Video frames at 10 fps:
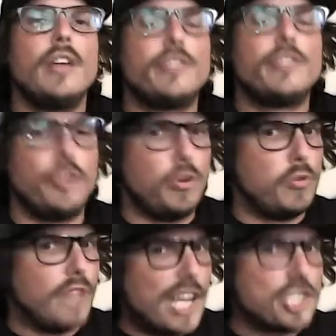to
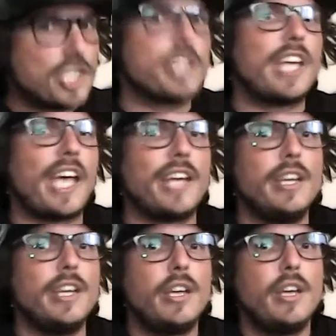Legend Kid
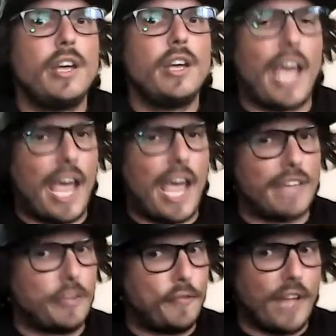and
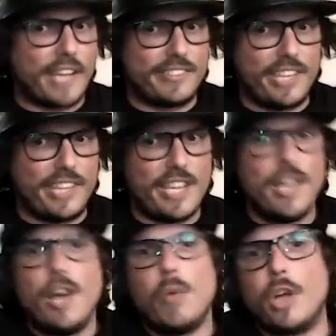to Flexi,
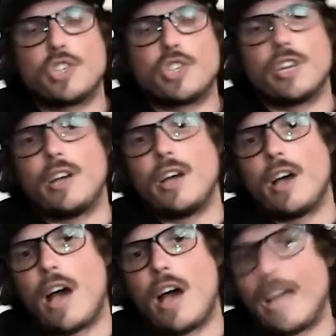which
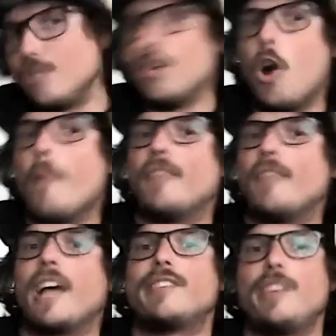I do hope, Flexi,